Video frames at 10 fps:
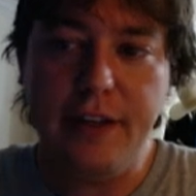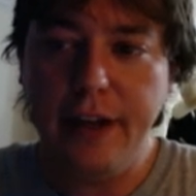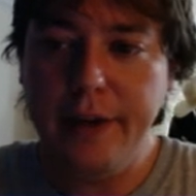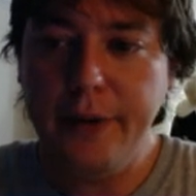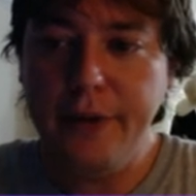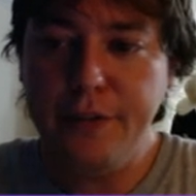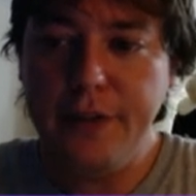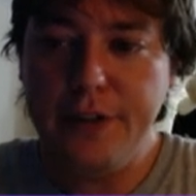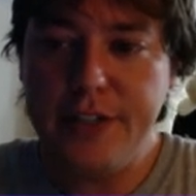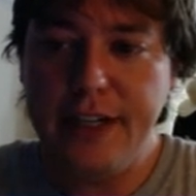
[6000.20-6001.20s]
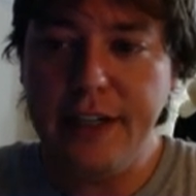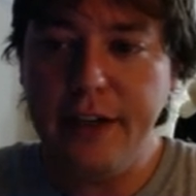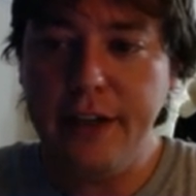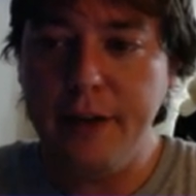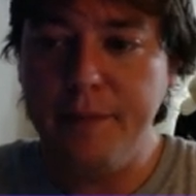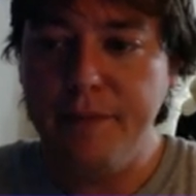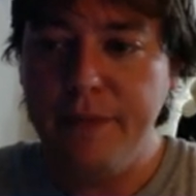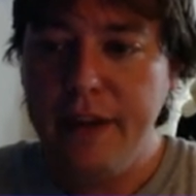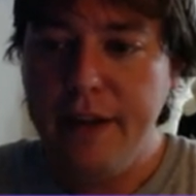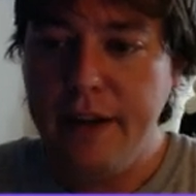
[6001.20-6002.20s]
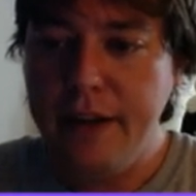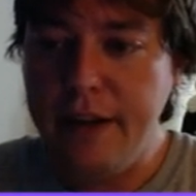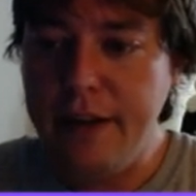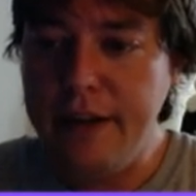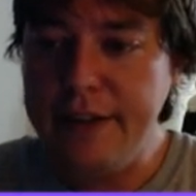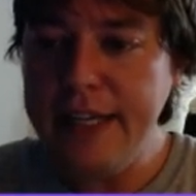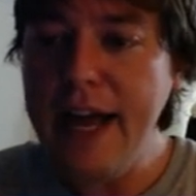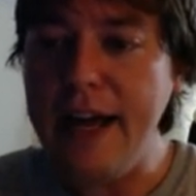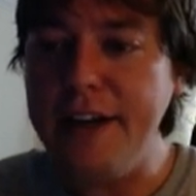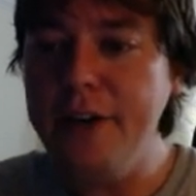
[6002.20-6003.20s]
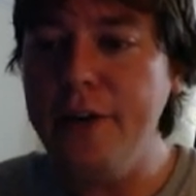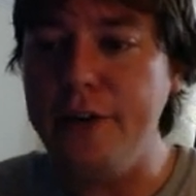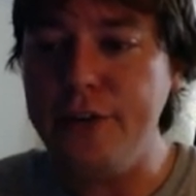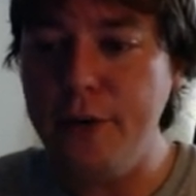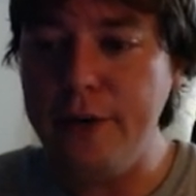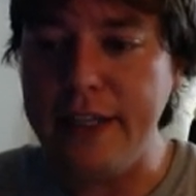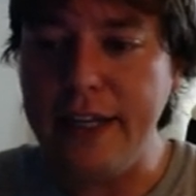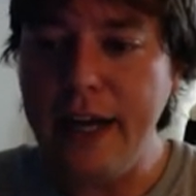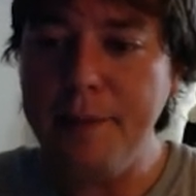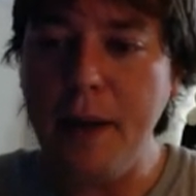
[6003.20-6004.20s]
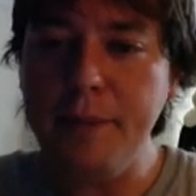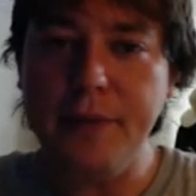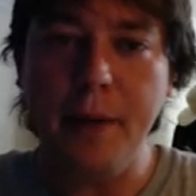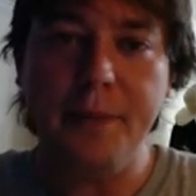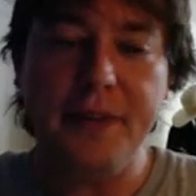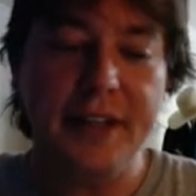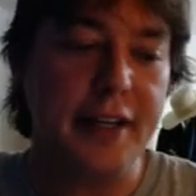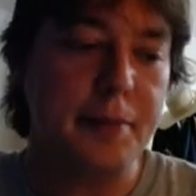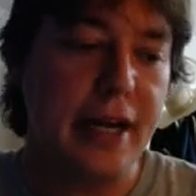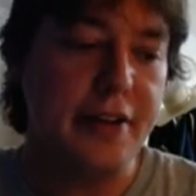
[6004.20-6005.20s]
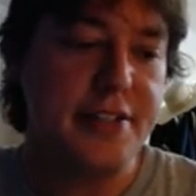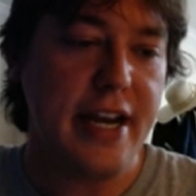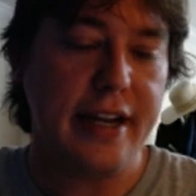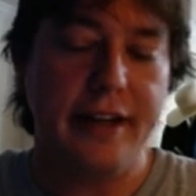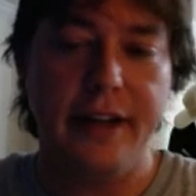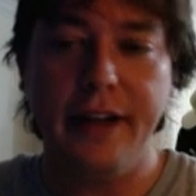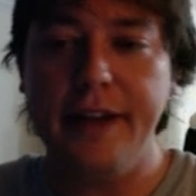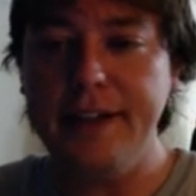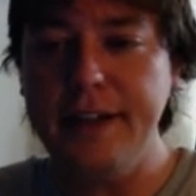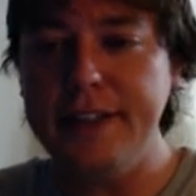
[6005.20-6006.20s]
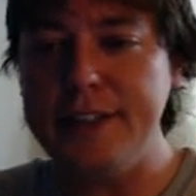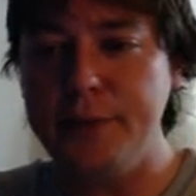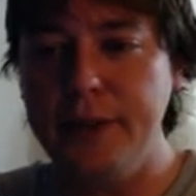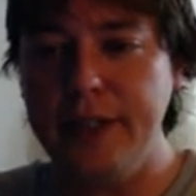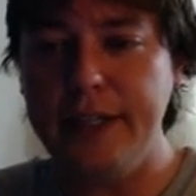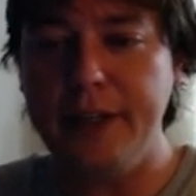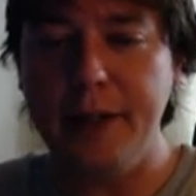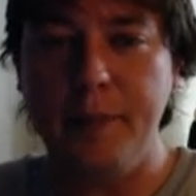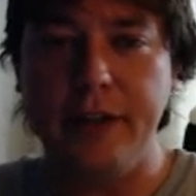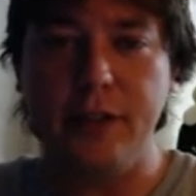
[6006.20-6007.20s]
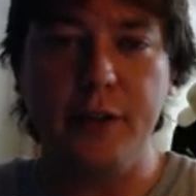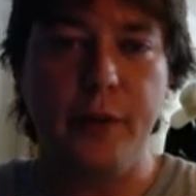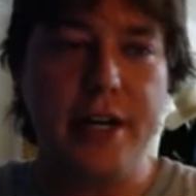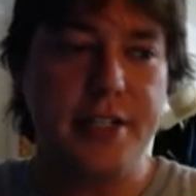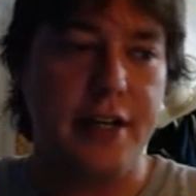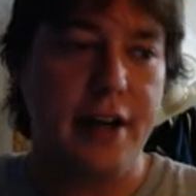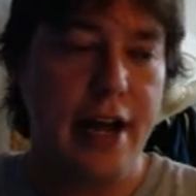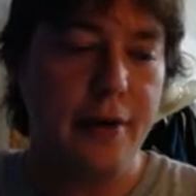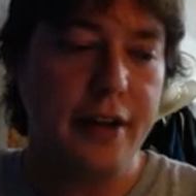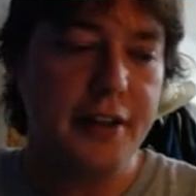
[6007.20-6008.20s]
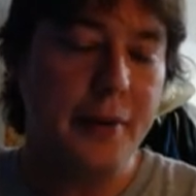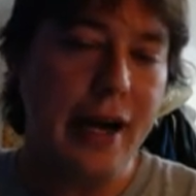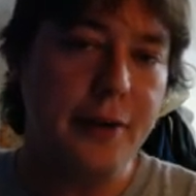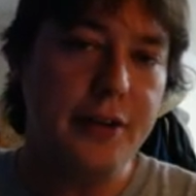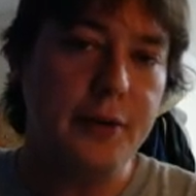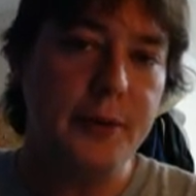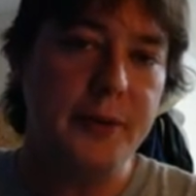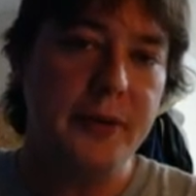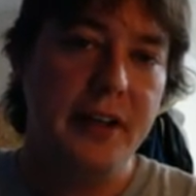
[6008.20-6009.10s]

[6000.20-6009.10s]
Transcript: I don't know if there's any, yeah, no, totally. I'm thinking about it, Jack. I think it's really, a good question. How do you,